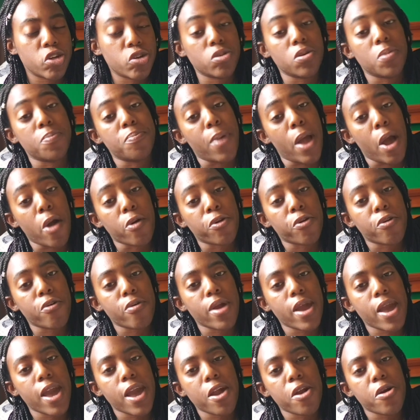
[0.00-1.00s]
about her
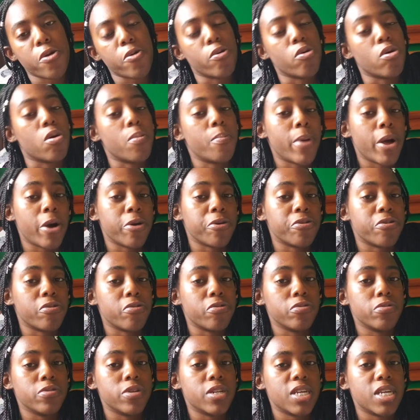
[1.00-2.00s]
hair or about her
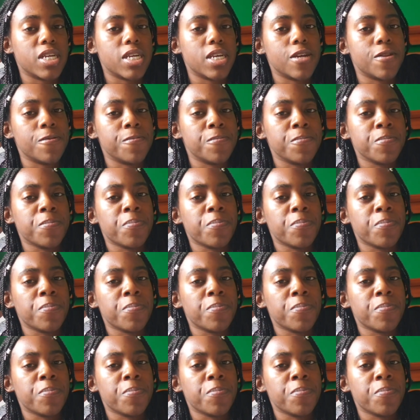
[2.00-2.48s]
routine.